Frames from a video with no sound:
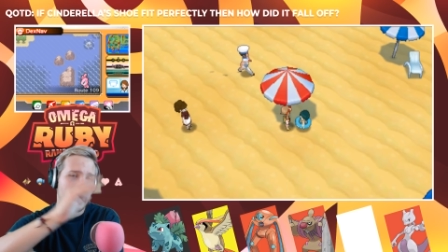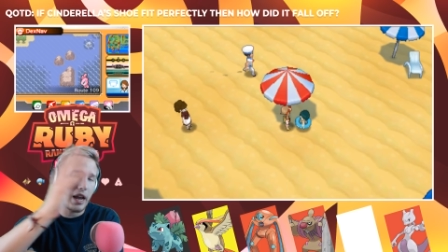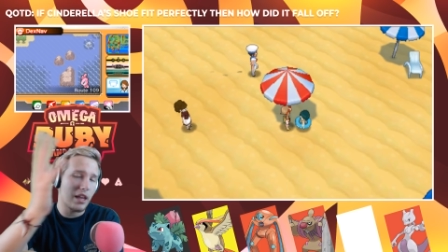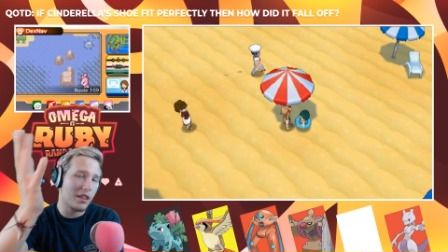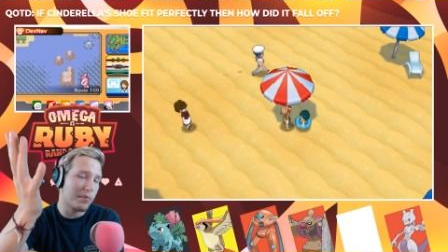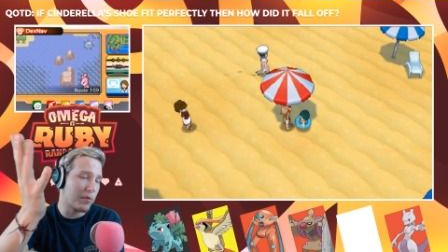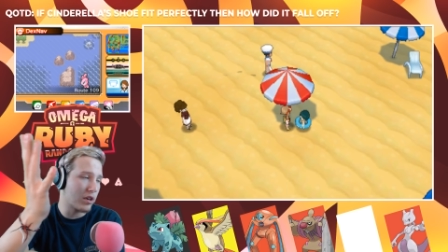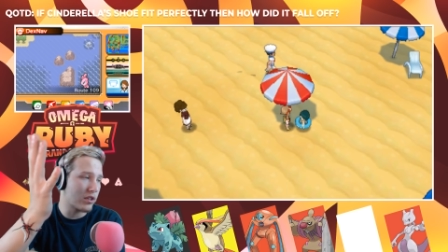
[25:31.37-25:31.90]

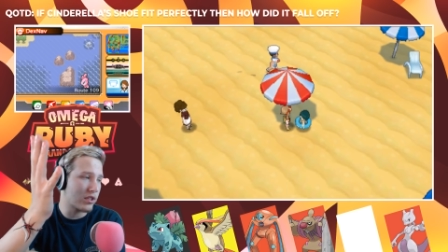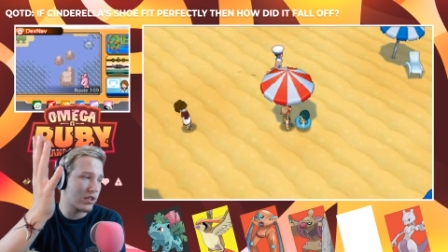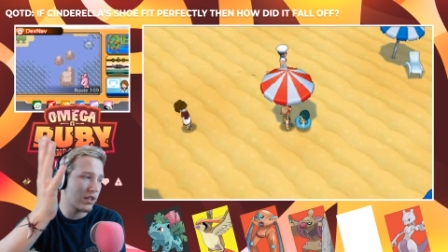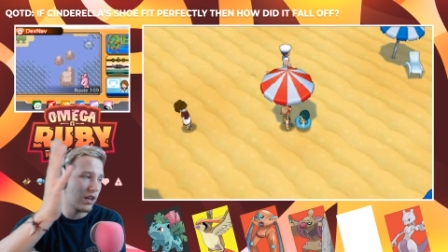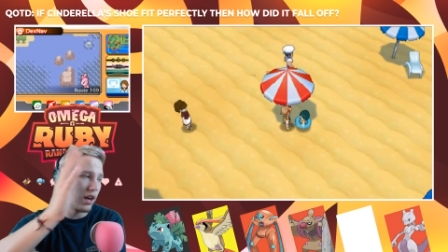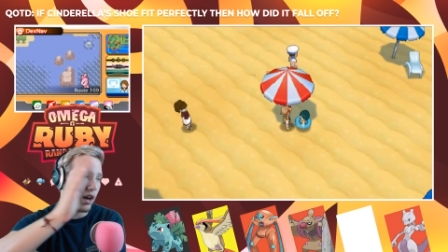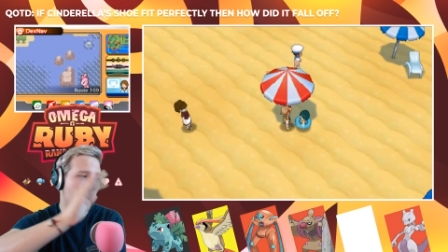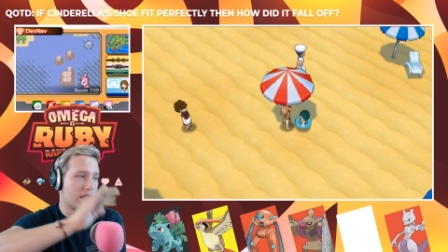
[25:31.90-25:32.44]
And the merch
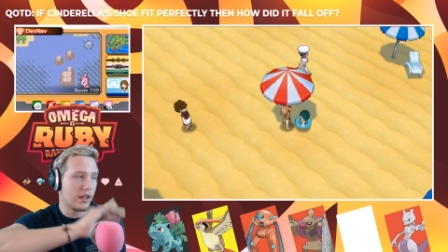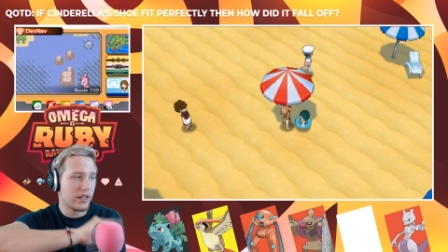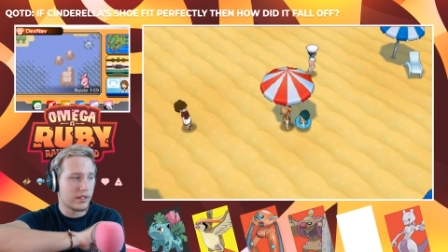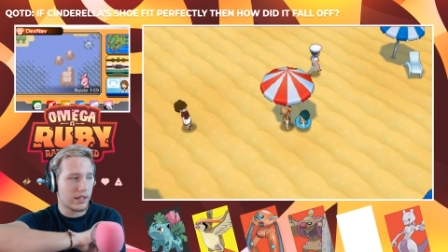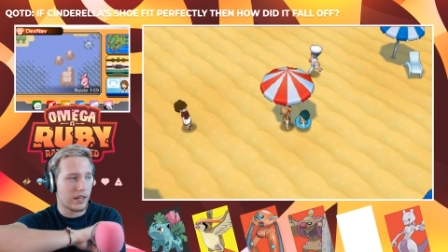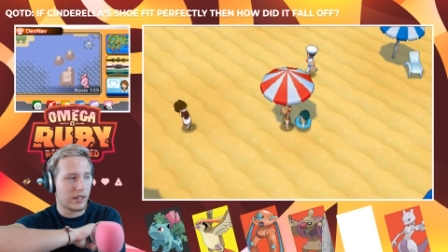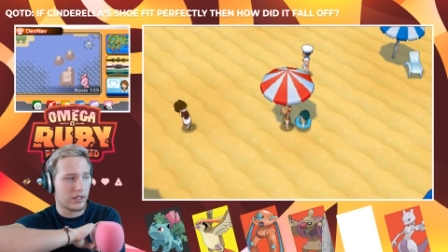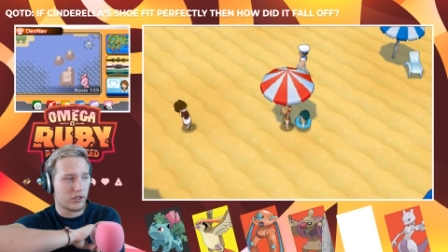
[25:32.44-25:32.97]
is
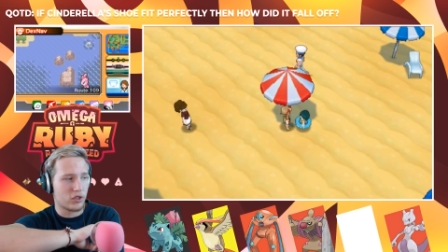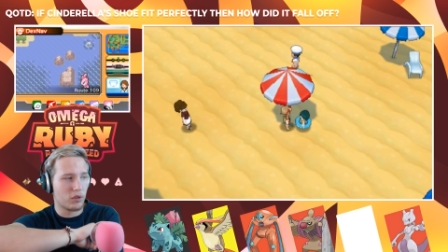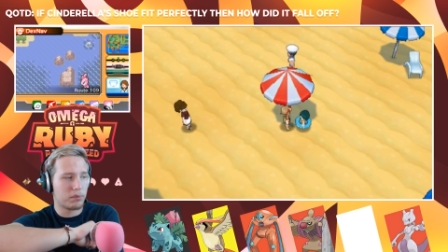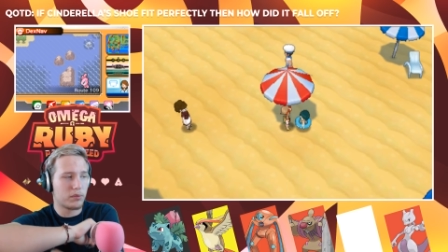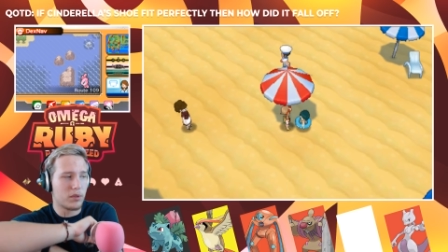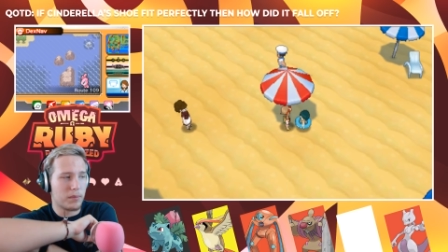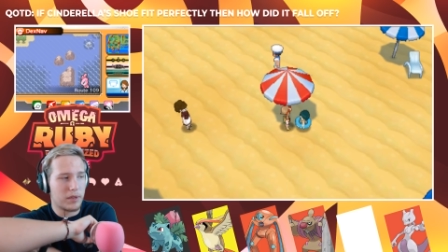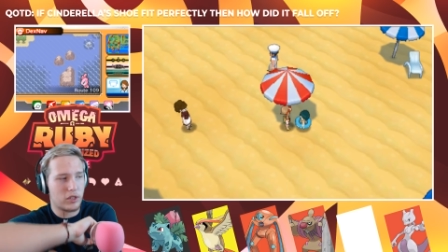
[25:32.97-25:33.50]
ending soon,
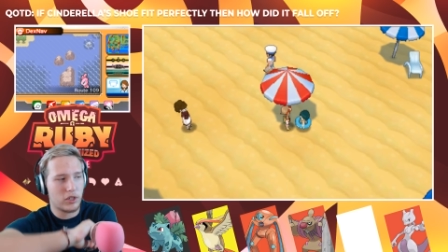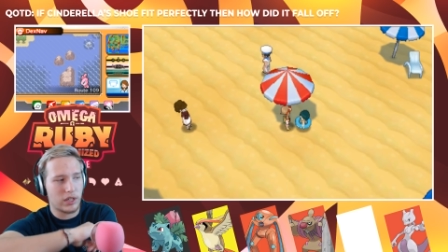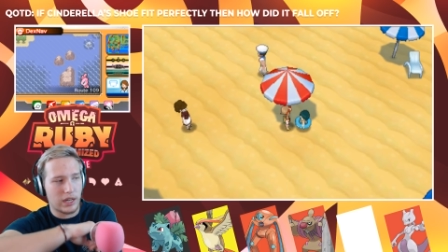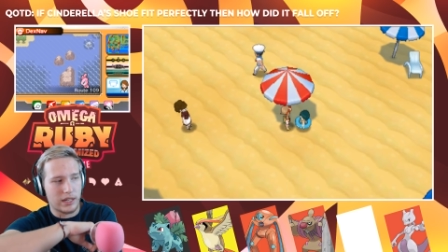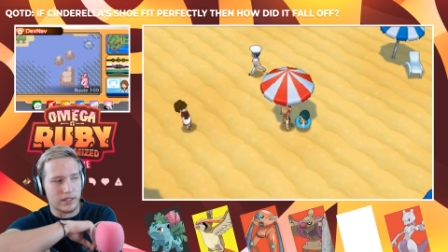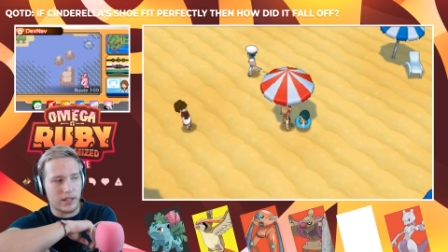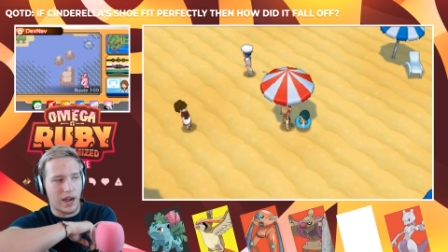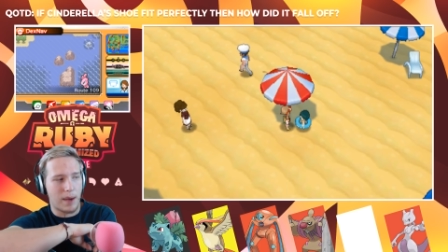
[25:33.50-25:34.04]
so make sure you
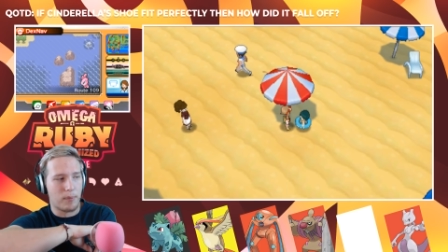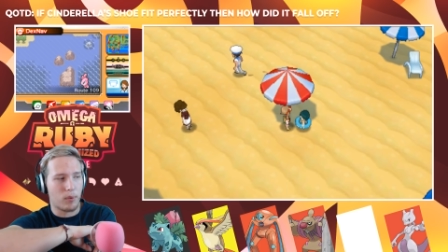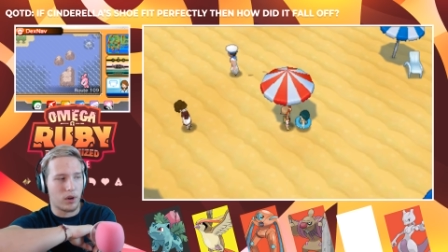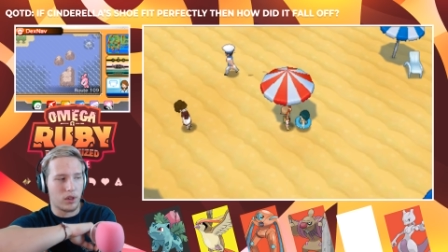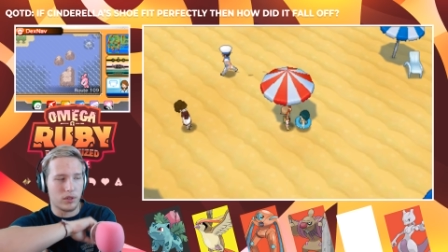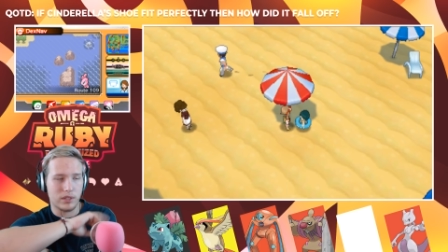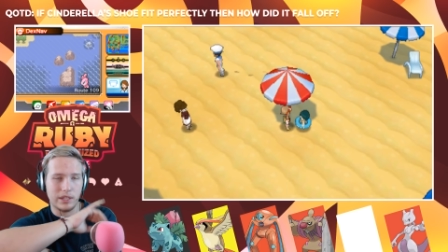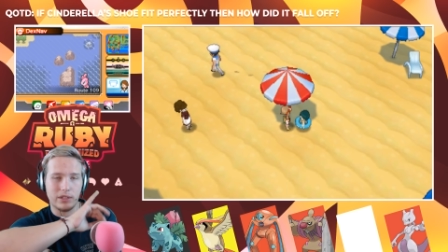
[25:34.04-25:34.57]
guys cop one of
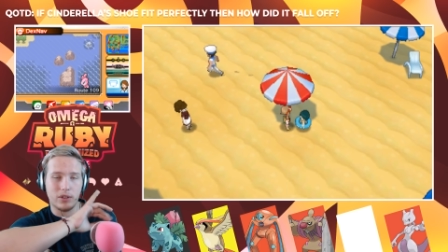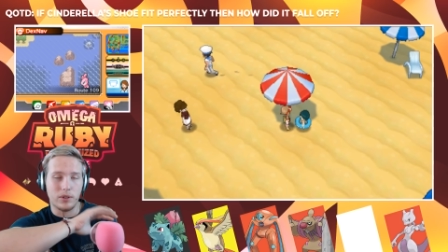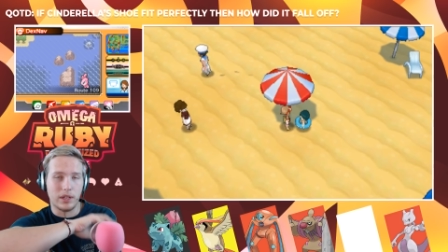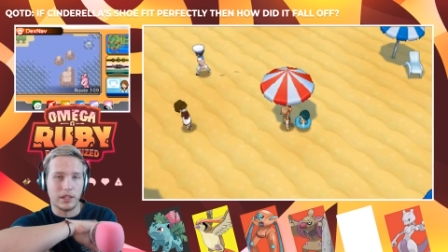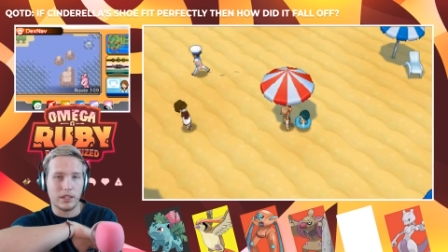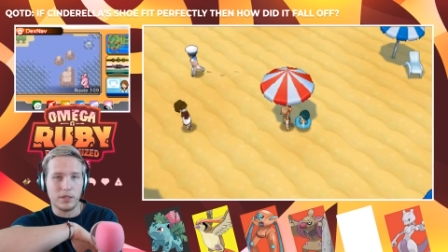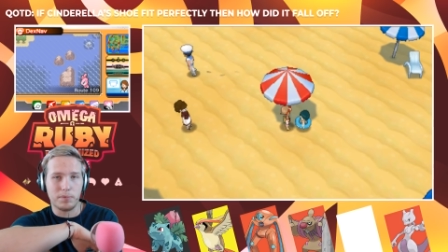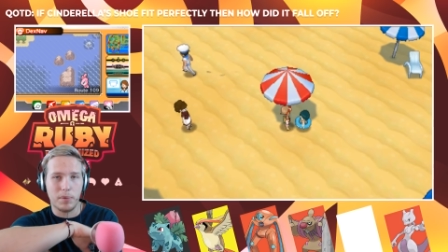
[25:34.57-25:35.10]
those. Let's go
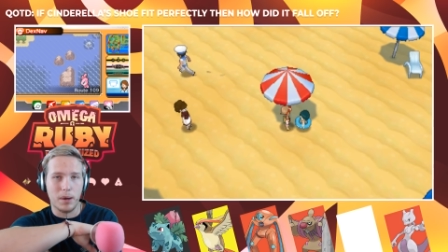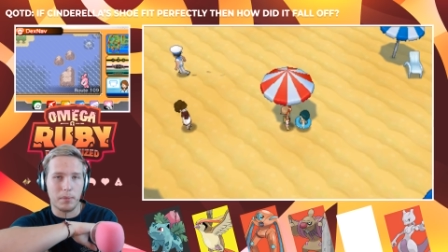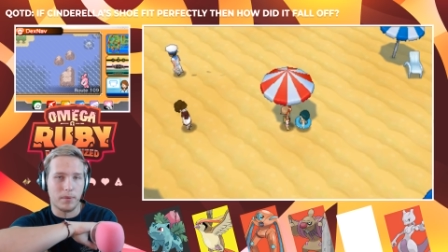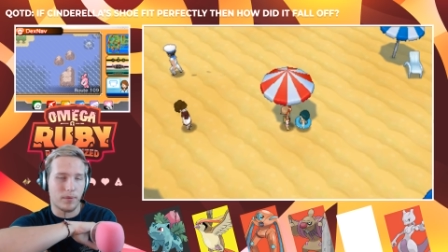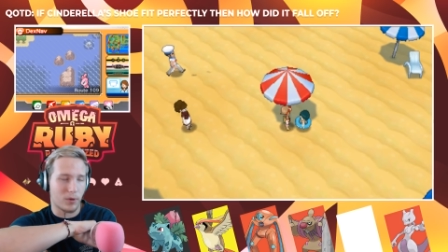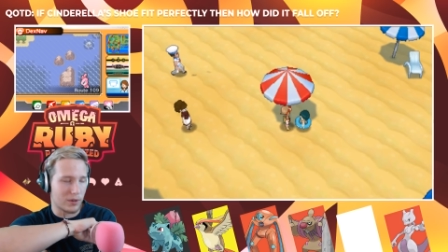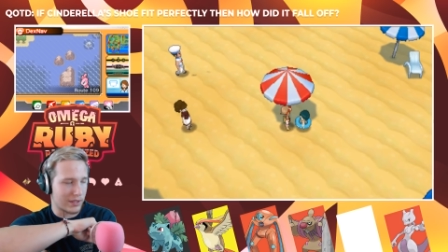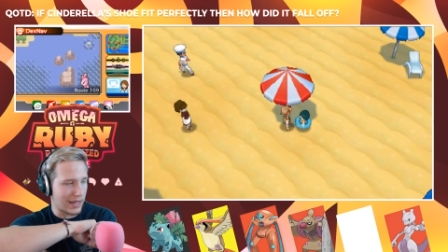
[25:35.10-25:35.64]
get this bread
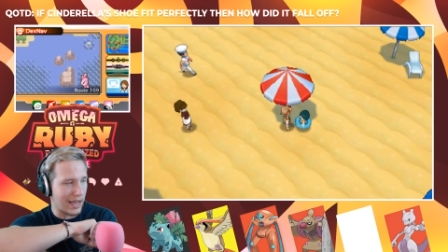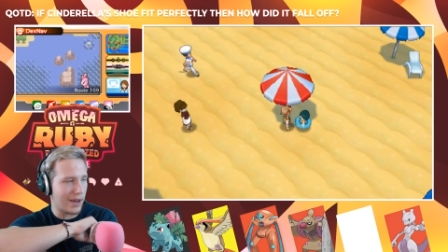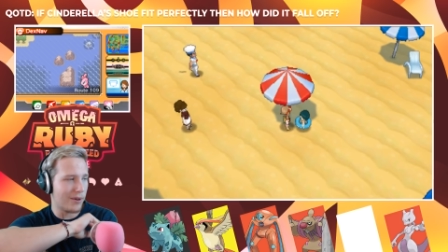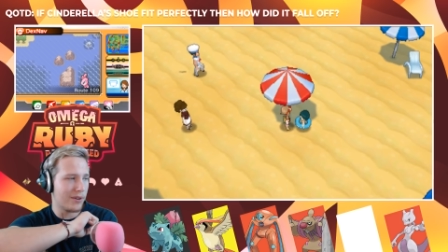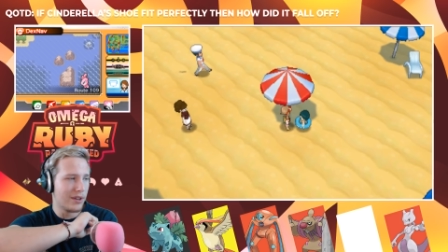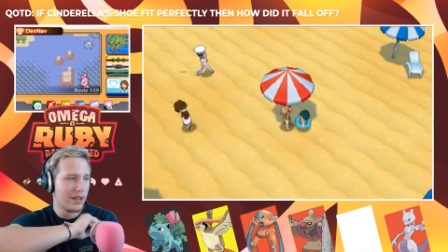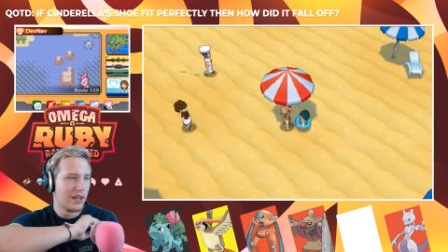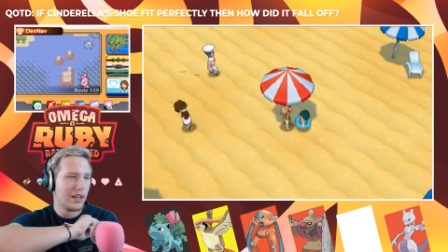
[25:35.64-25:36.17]
before it's
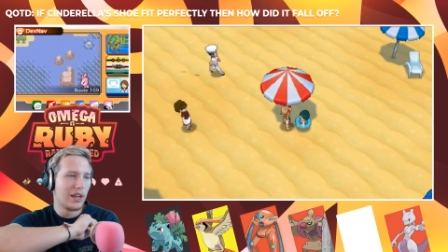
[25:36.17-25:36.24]
out.